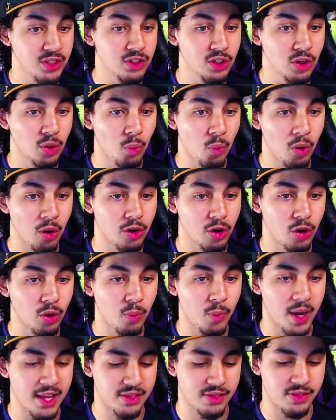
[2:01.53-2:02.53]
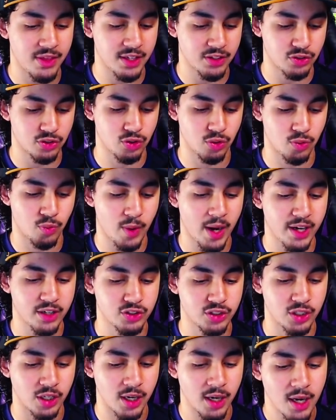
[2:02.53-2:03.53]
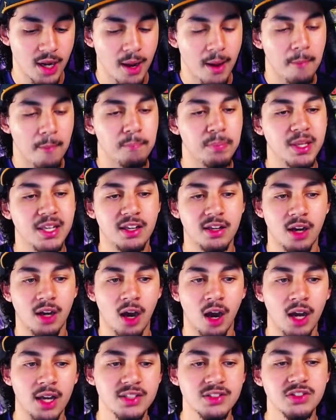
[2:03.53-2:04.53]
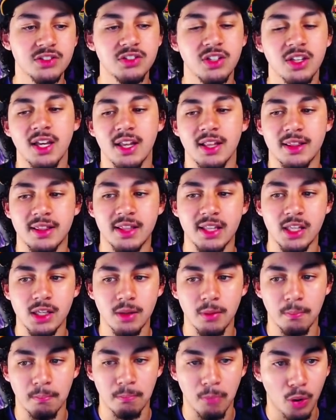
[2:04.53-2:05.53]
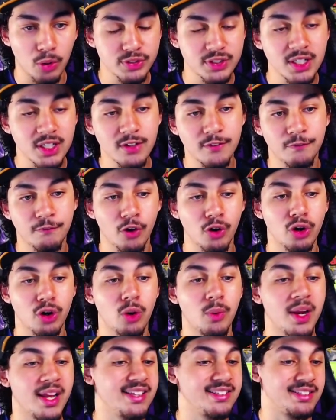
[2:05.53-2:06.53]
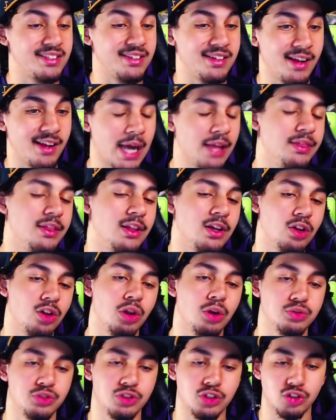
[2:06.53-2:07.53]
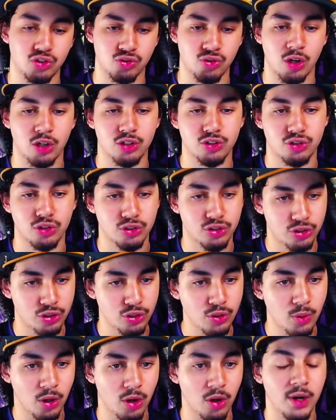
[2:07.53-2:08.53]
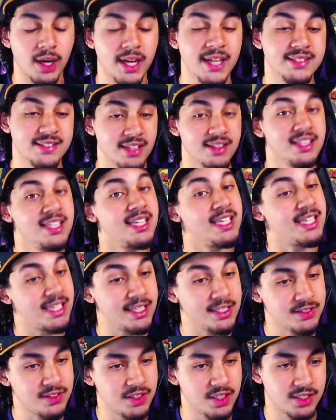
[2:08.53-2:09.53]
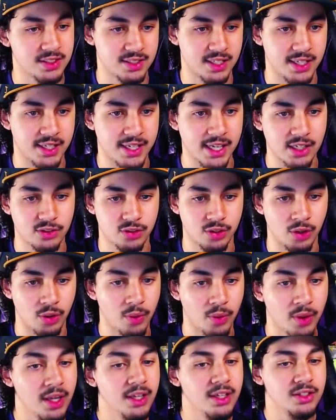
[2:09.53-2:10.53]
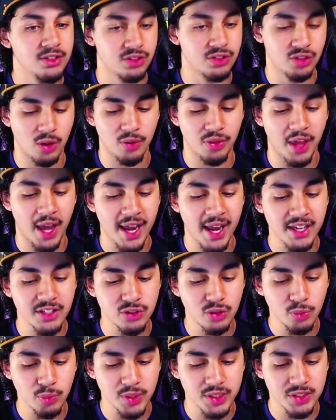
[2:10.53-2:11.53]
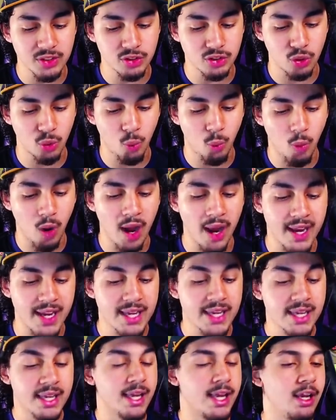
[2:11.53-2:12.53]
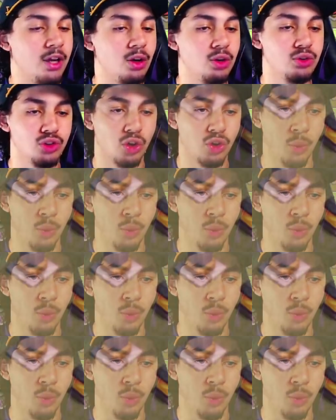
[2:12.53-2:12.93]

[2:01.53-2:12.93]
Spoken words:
going to work her way this direction because the multi-inferno is not the closest structure to her. It's not the easiest to get to. So that is the reason to why it goes all the